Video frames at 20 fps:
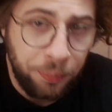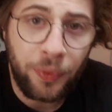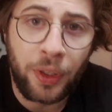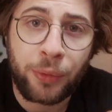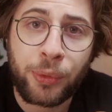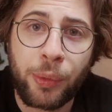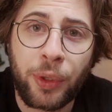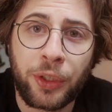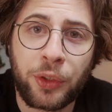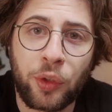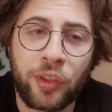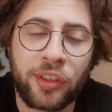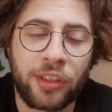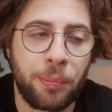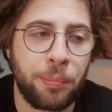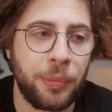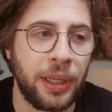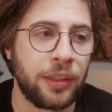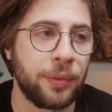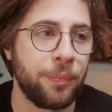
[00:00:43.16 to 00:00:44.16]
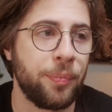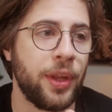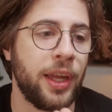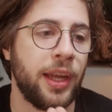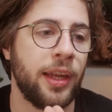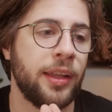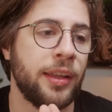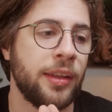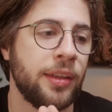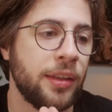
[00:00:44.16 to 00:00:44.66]
we want to submit,
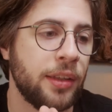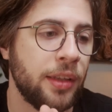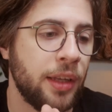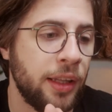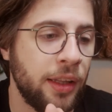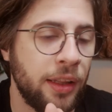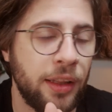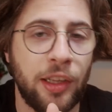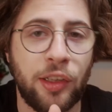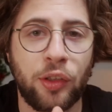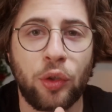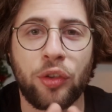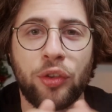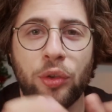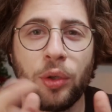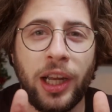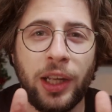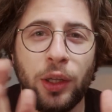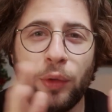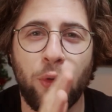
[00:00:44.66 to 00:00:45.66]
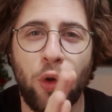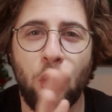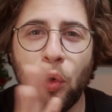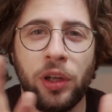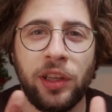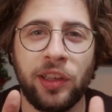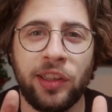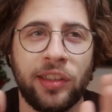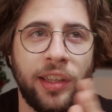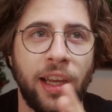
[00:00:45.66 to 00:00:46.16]
and this also kind of
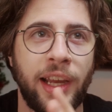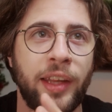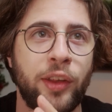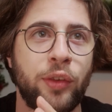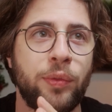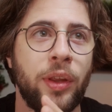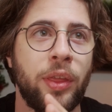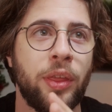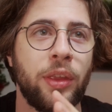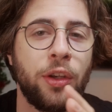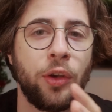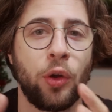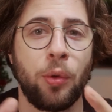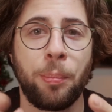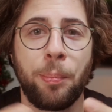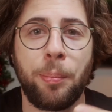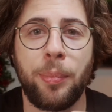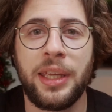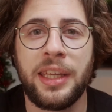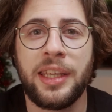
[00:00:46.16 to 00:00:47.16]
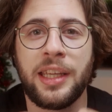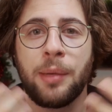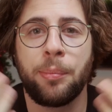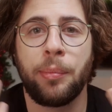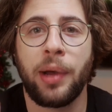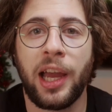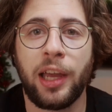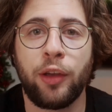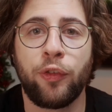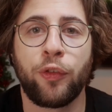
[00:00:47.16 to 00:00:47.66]
coincides with being
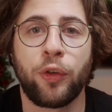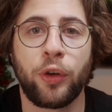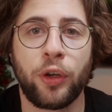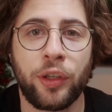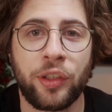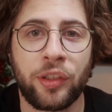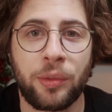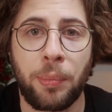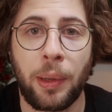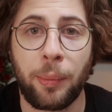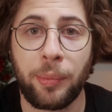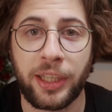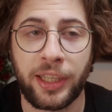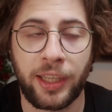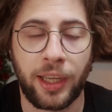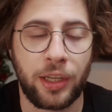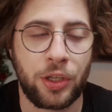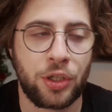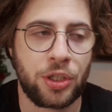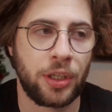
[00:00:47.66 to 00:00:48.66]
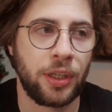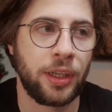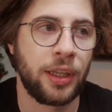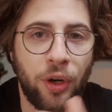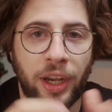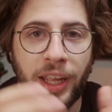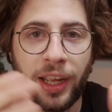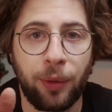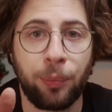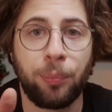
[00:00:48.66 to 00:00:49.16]
my first publication,
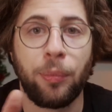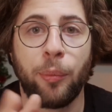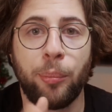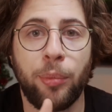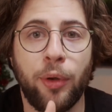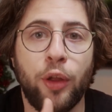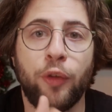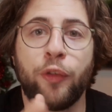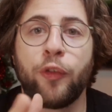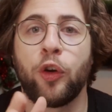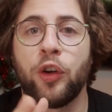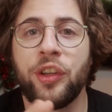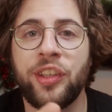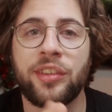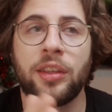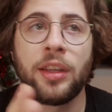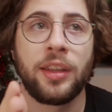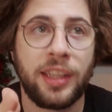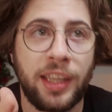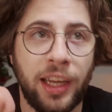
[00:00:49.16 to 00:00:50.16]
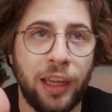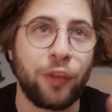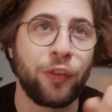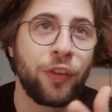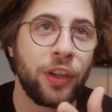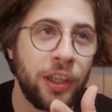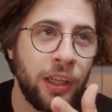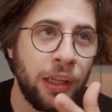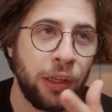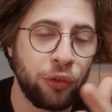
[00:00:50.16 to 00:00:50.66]
or like the first study I
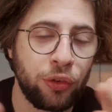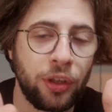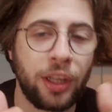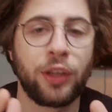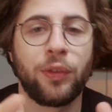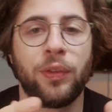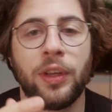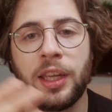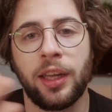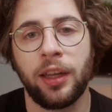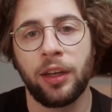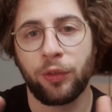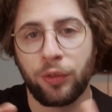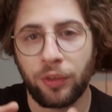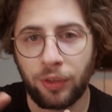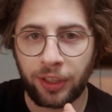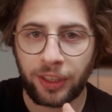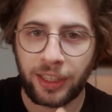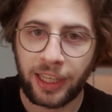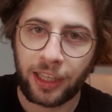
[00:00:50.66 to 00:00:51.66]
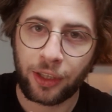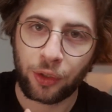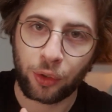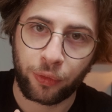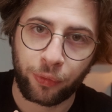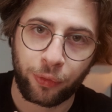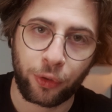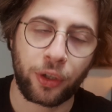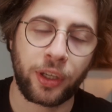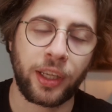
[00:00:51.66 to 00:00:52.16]
finished that we can
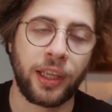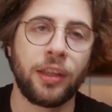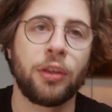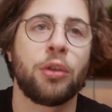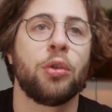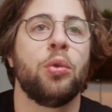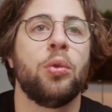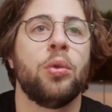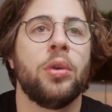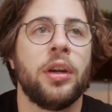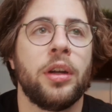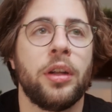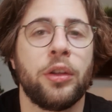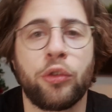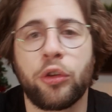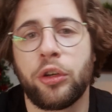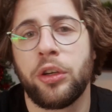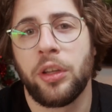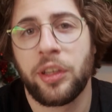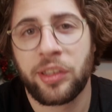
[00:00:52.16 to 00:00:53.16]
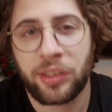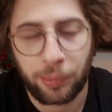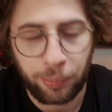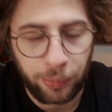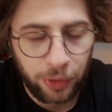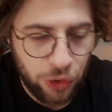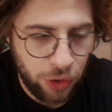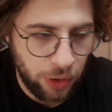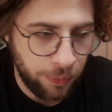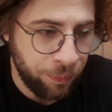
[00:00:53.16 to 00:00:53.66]
later work into a journal
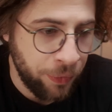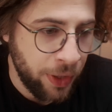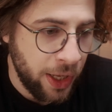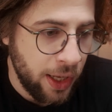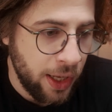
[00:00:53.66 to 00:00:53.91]
submission.